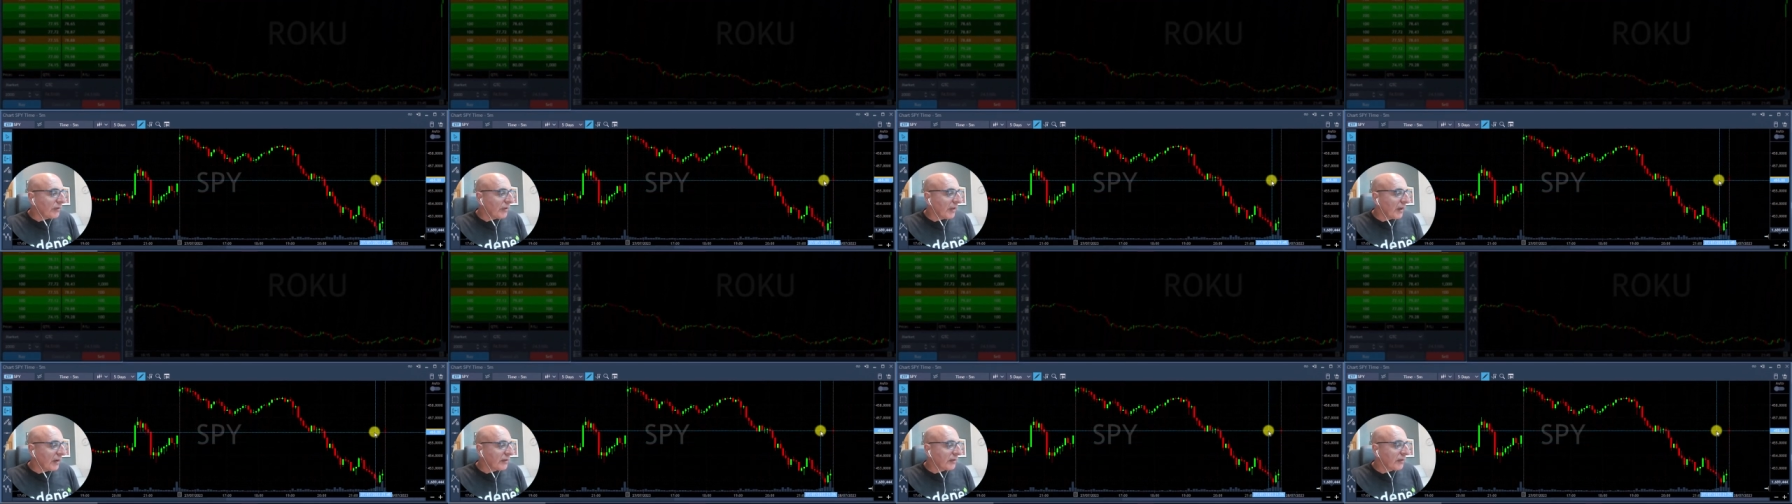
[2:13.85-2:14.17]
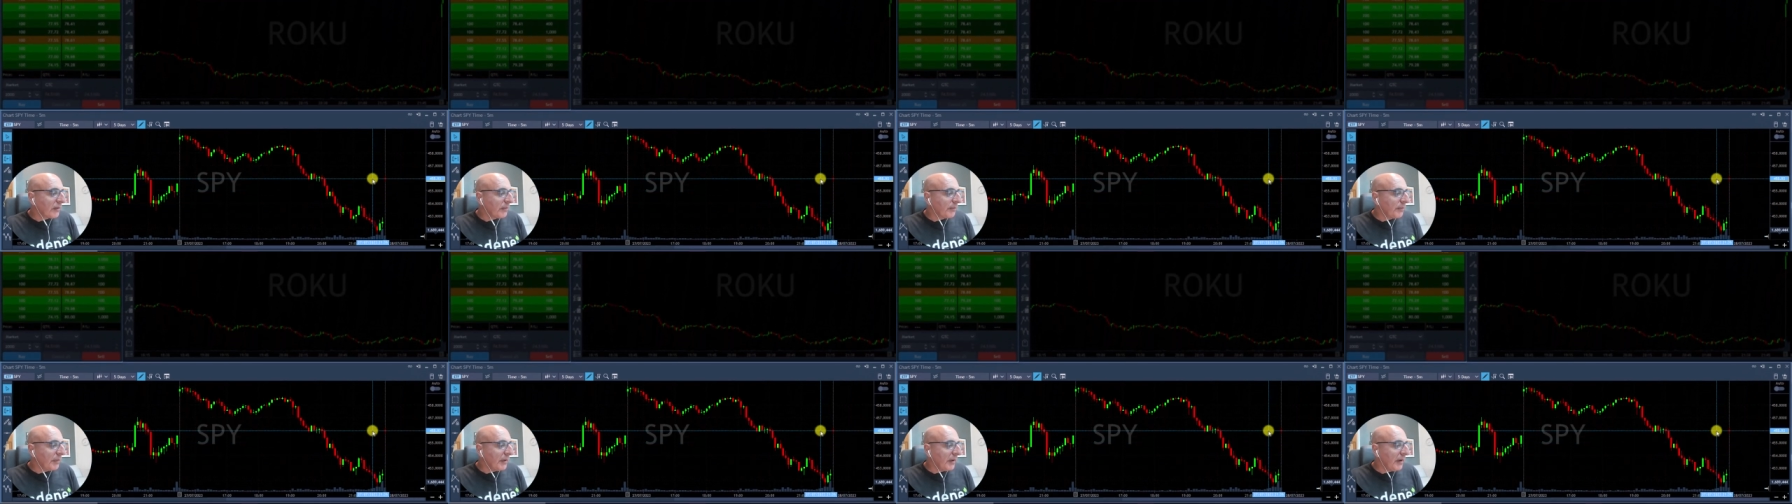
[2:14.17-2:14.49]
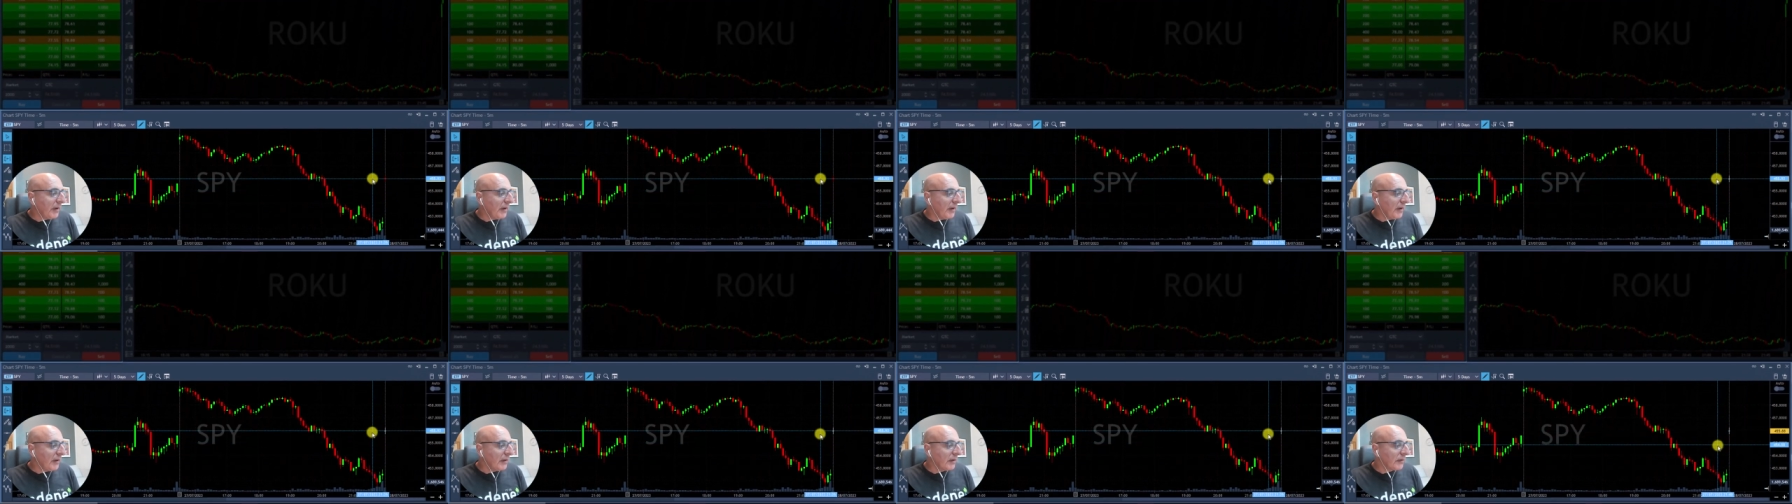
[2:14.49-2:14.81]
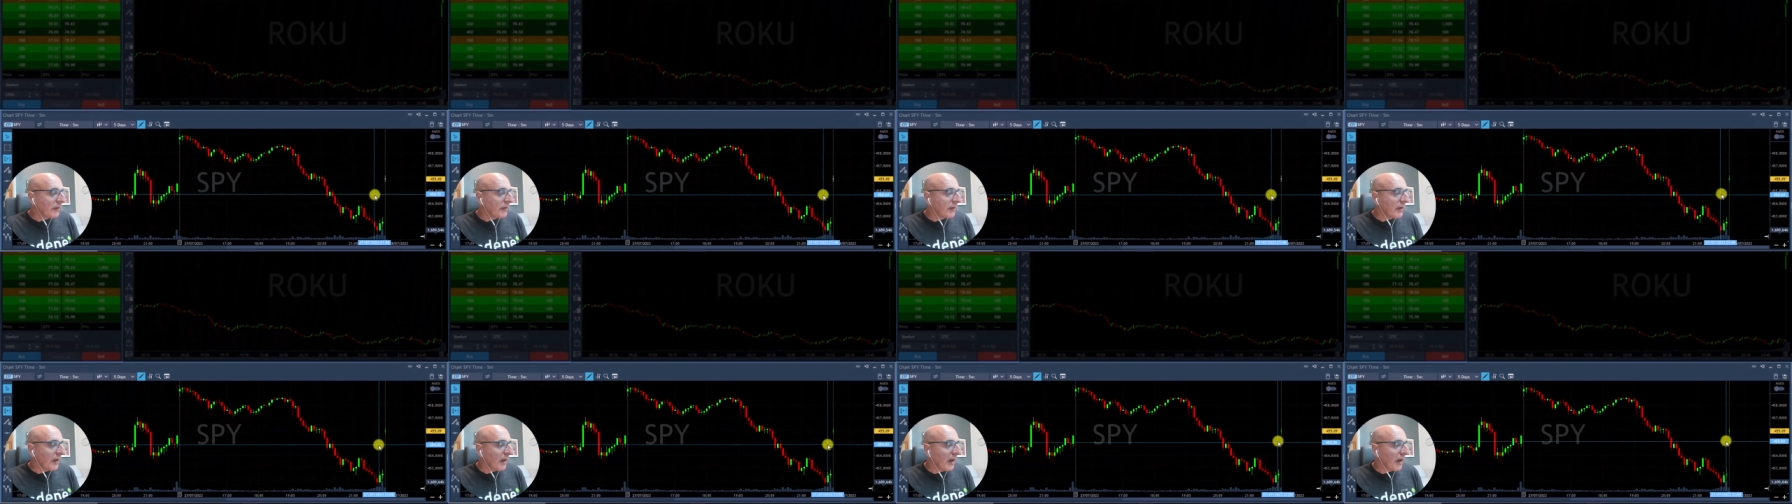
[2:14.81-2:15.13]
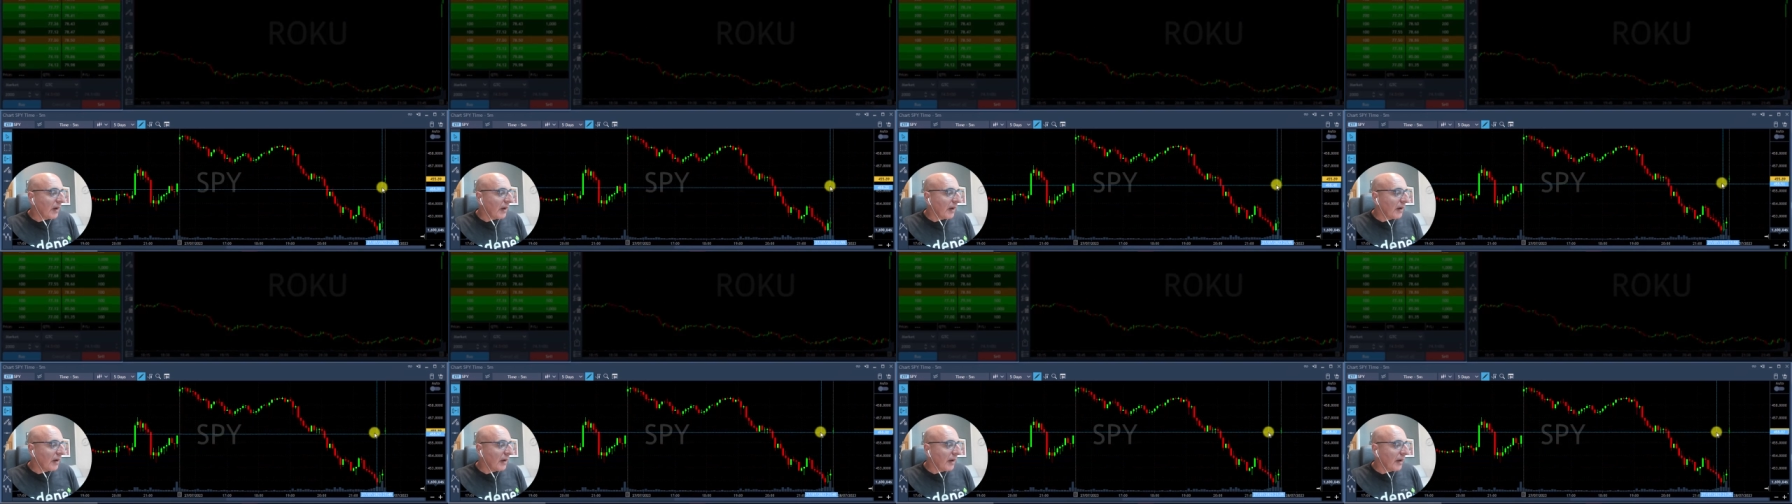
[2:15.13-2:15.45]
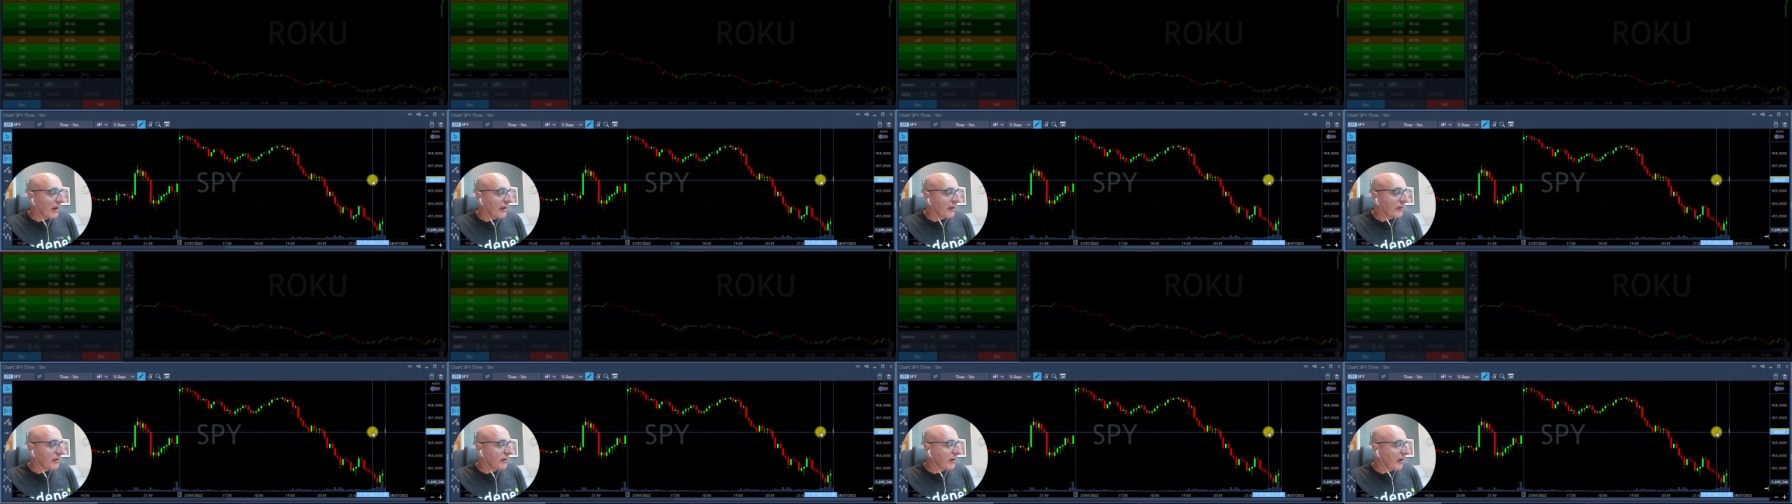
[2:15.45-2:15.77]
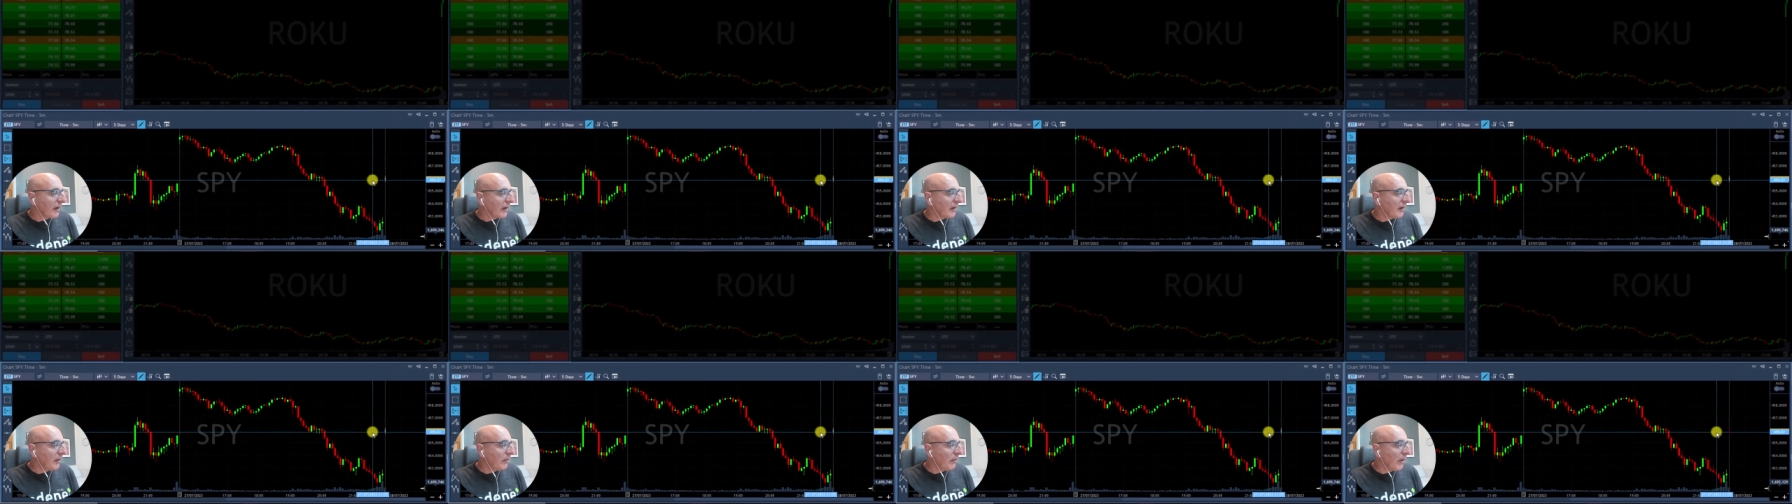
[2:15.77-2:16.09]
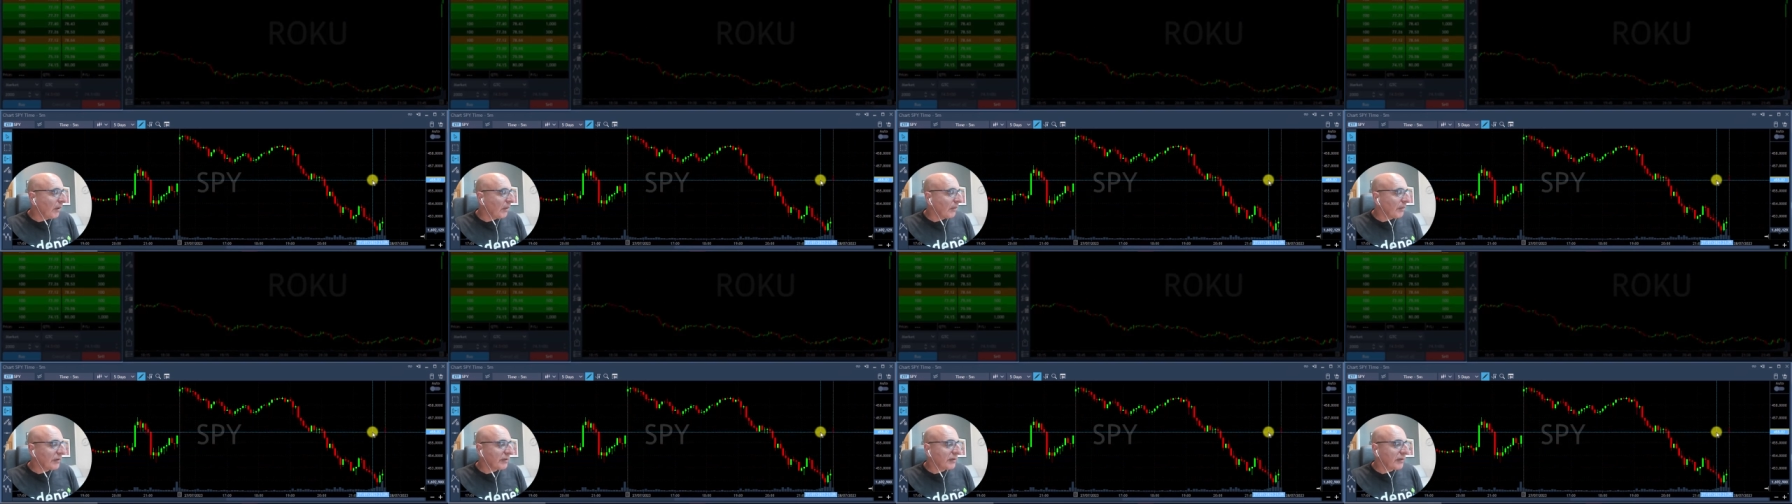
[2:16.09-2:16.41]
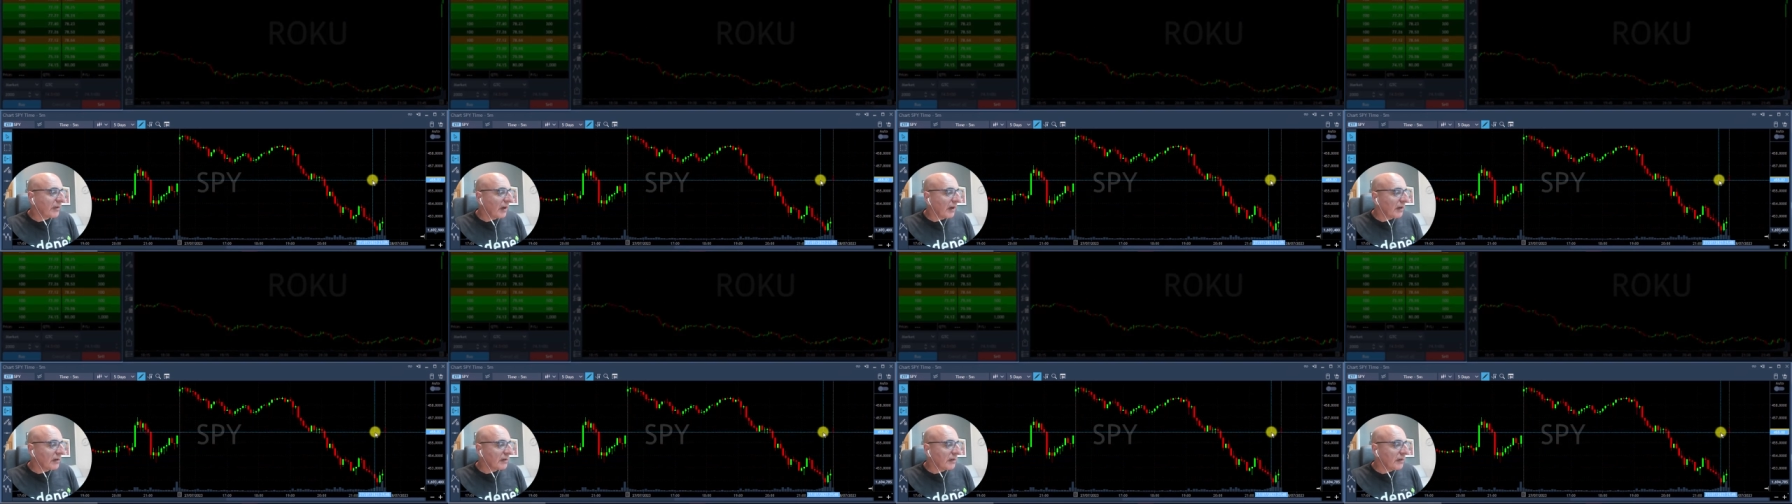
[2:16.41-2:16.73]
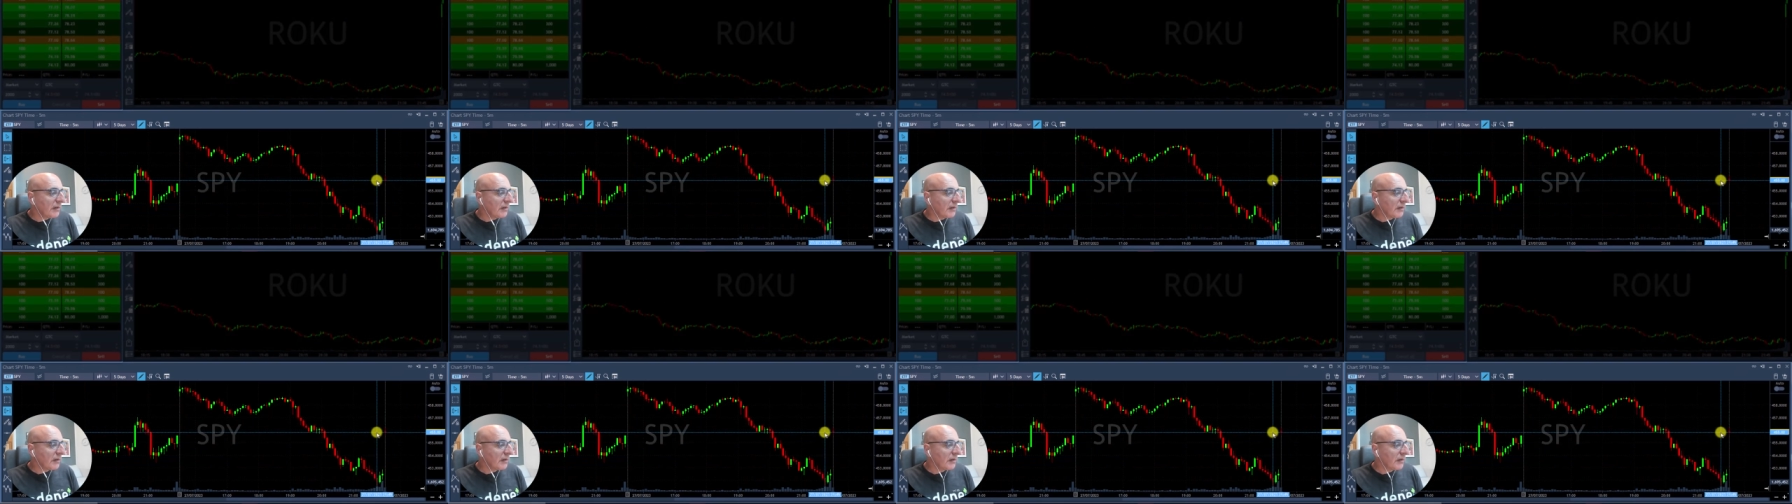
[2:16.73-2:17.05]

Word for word: The S&P is uh, exactly where we started.